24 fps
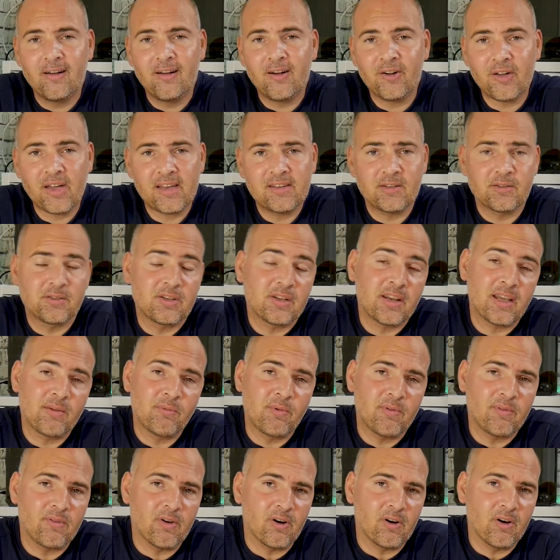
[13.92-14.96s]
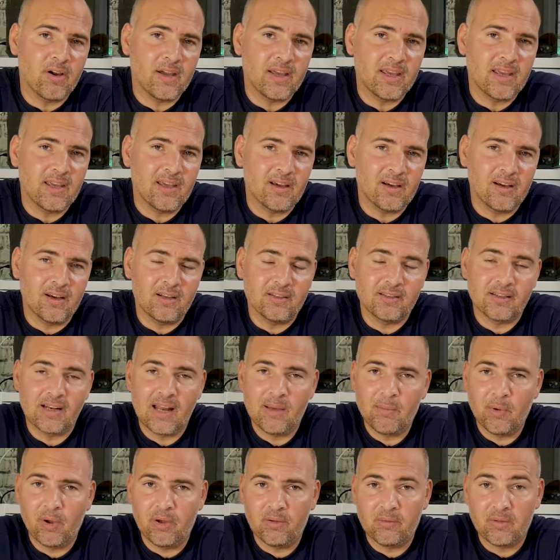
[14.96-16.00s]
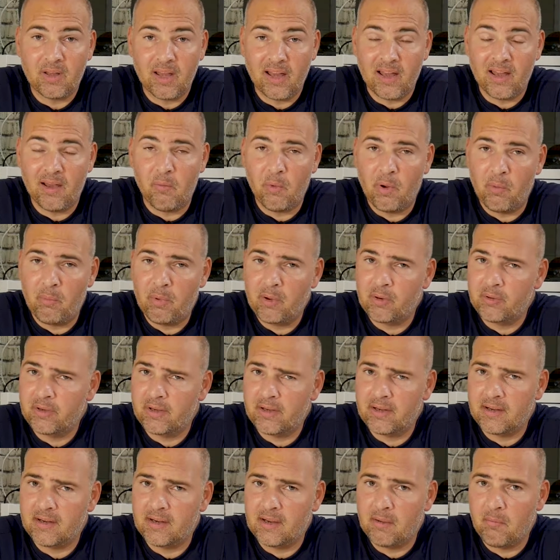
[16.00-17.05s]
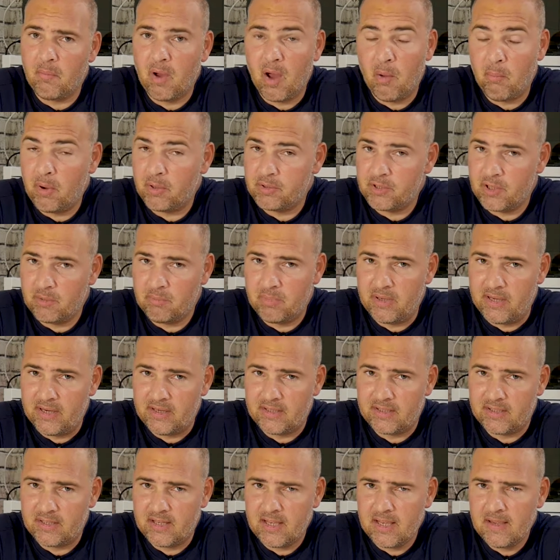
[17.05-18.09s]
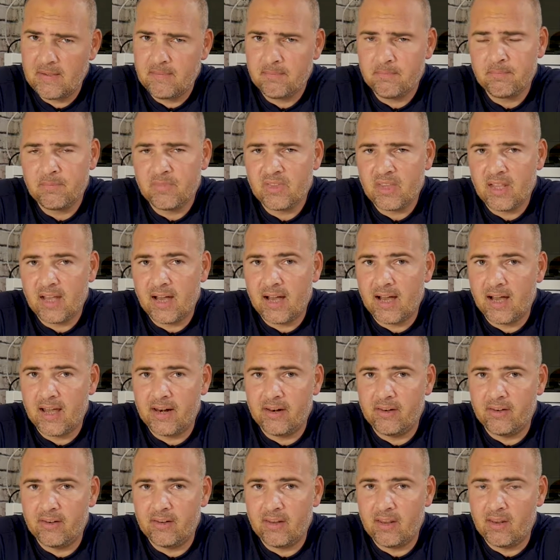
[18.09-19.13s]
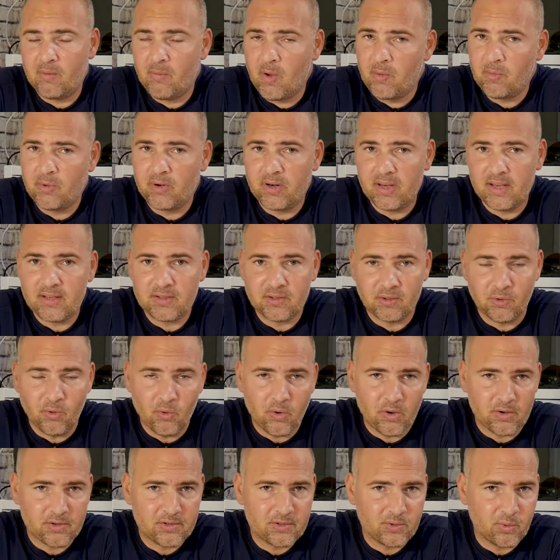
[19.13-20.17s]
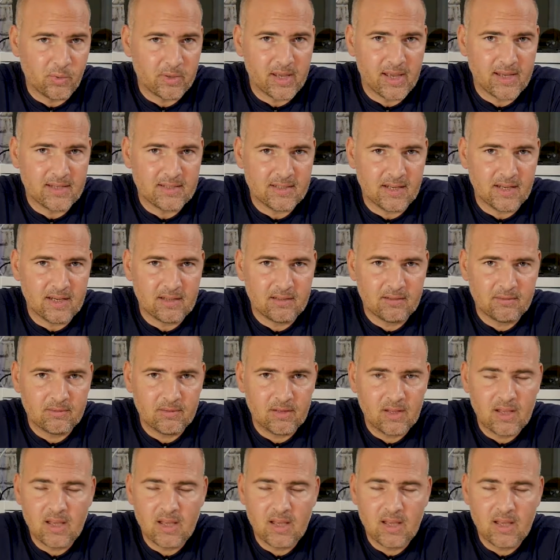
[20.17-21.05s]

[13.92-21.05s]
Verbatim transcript: Okay, so today we've got a, uh, a dilemma. Uh, we're building a budget PC, and at the moment it's August 2018.